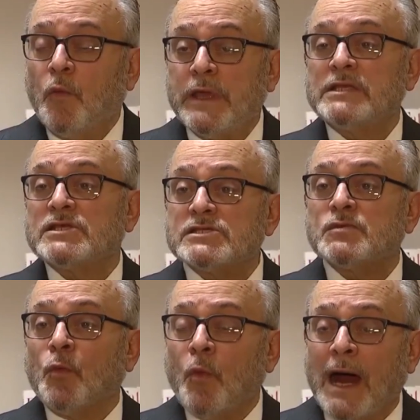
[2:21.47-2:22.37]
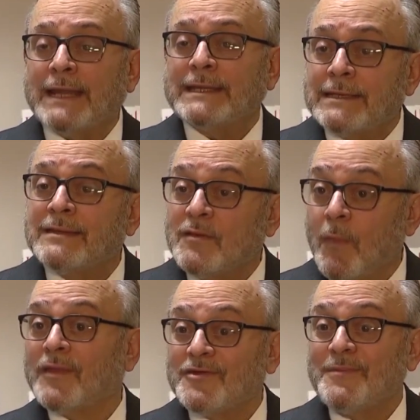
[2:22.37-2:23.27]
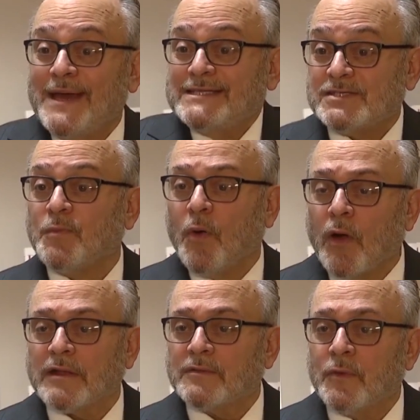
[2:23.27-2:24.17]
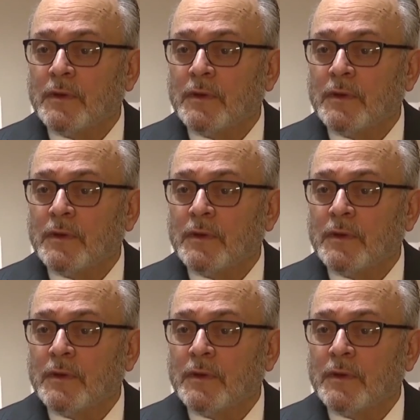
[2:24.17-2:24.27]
We just wanted the mother to pay support.